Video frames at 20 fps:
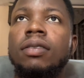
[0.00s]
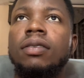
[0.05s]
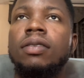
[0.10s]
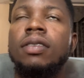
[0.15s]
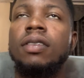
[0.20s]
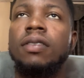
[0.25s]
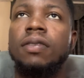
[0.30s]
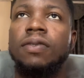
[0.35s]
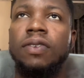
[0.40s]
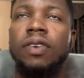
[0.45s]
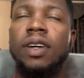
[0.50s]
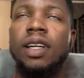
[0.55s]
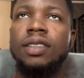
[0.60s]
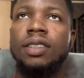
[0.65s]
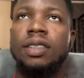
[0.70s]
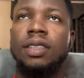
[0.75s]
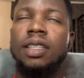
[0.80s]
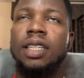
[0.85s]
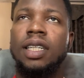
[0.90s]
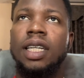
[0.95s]
the
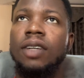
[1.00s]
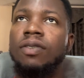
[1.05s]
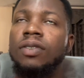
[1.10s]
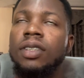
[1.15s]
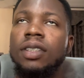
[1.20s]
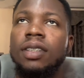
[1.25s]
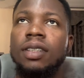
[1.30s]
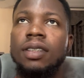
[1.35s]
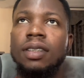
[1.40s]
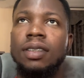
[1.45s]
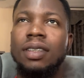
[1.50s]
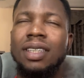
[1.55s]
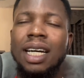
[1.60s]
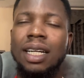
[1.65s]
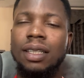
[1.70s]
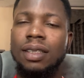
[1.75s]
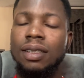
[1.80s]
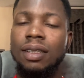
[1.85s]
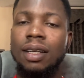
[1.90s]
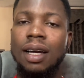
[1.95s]
first gift
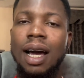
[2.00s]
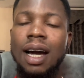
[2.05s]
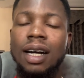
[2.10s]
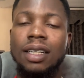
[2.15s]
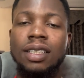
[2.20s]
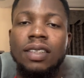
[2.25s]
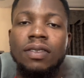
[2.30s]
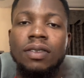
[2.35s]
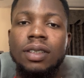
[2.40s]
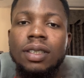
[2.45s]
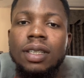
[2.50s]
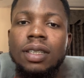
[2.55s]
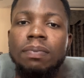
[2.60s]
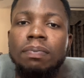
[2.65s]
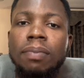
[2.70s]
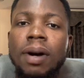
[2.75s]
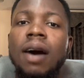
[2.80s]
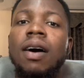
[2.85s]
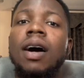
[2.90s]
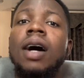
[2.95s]
that activated
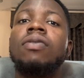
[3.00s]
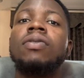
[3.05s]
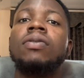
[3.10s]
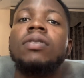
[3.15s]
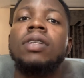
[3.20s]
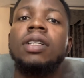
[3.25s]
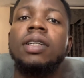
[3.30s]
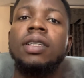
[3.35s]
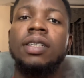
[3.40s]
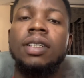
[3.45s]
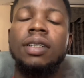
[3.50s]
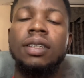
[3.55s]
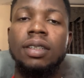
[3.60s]
powerfully